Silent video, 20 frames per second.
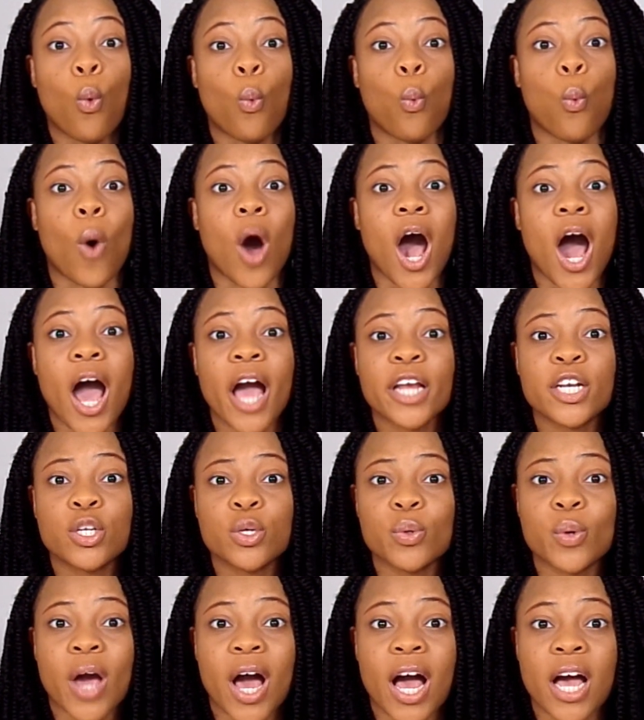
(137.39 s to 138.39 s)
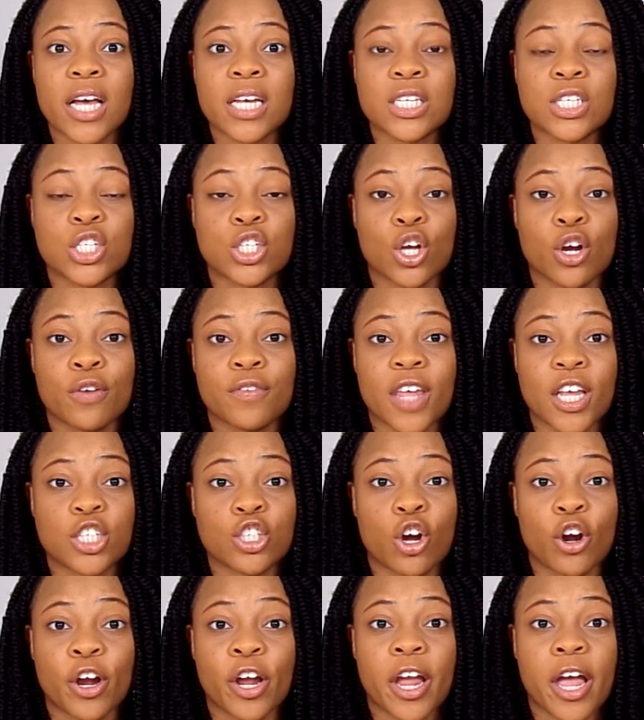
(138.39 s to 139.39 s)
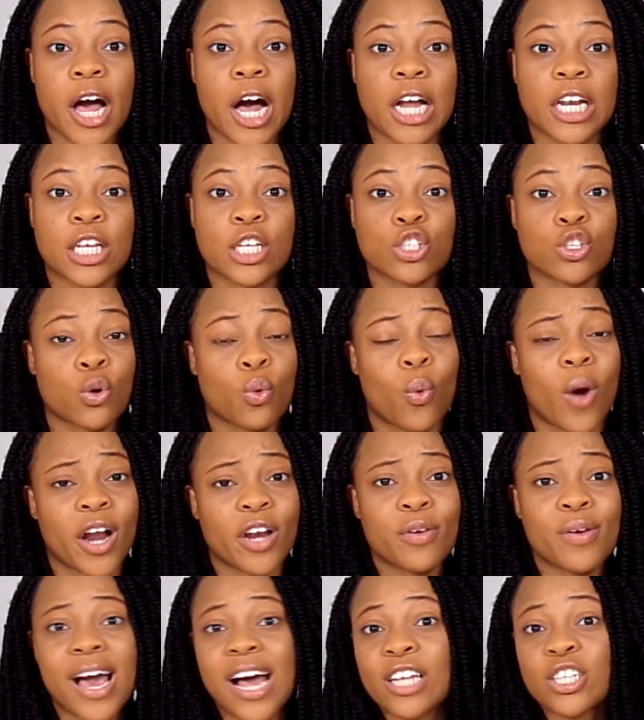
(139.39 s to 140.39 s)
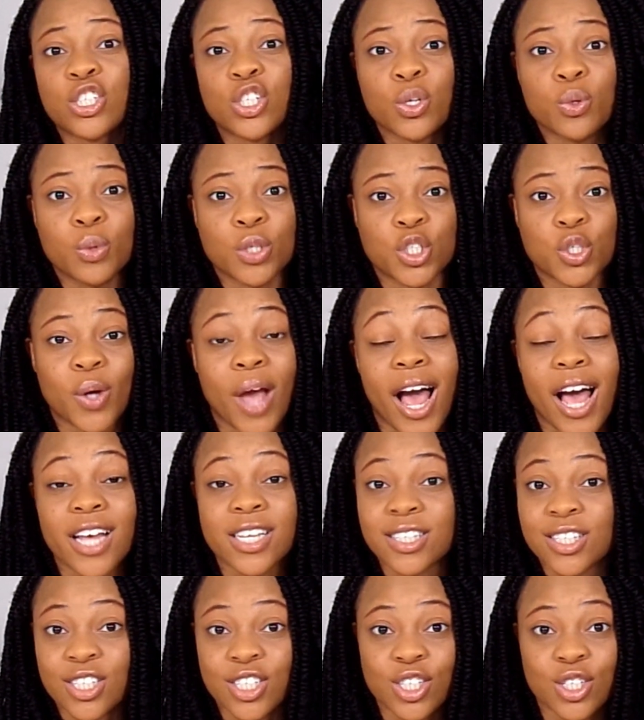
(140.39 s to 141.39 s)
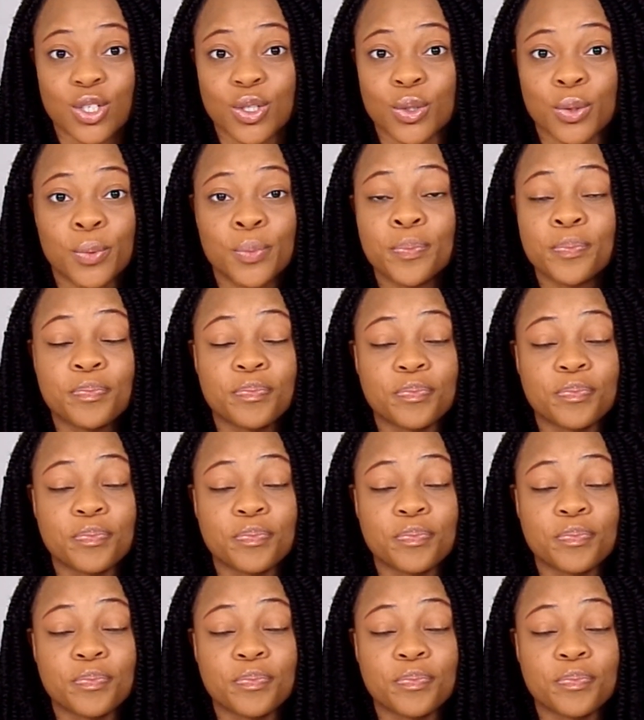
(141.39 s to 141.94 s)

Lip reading: Why do you guys serve that target audience, or why do you guys do what you guys do?